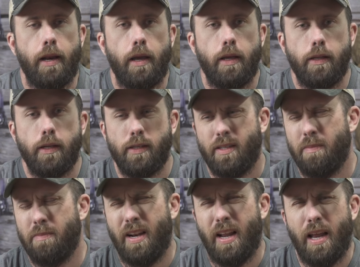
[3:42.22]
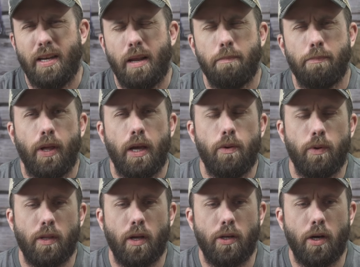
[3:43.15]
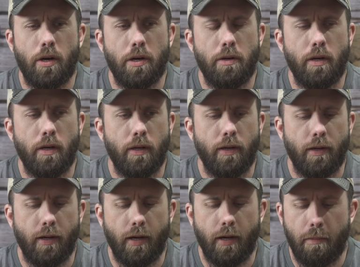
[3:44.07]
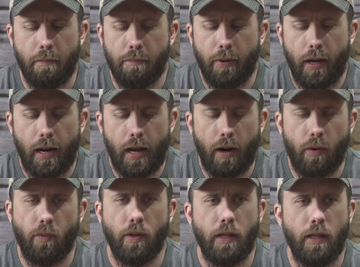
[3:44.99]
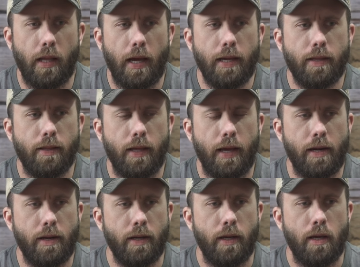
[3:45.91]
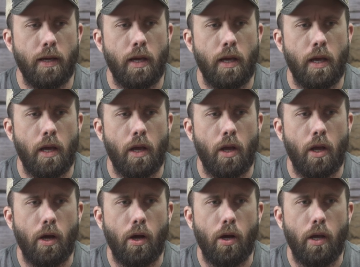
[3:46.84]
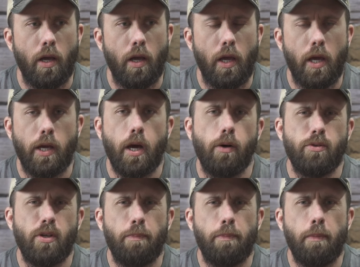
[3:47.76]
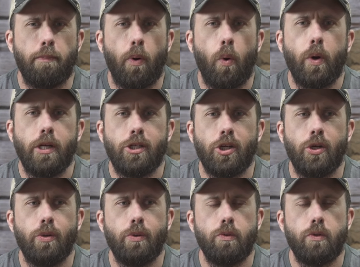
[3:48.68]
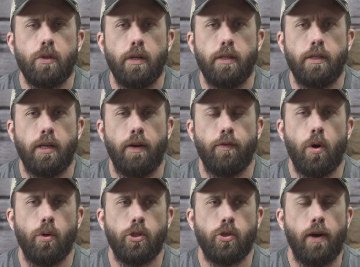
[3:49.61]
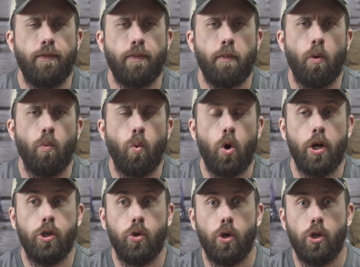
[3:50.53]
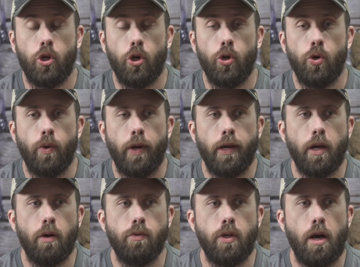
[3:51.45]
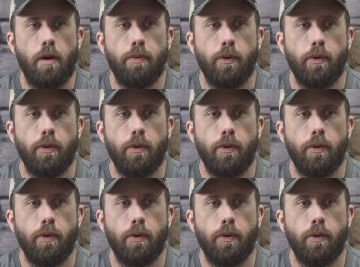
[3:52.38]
this is something I didn't play with a ton, but I really like that it goes up in 0.2s. Instead of going straight from a 1 to a 2, it goes up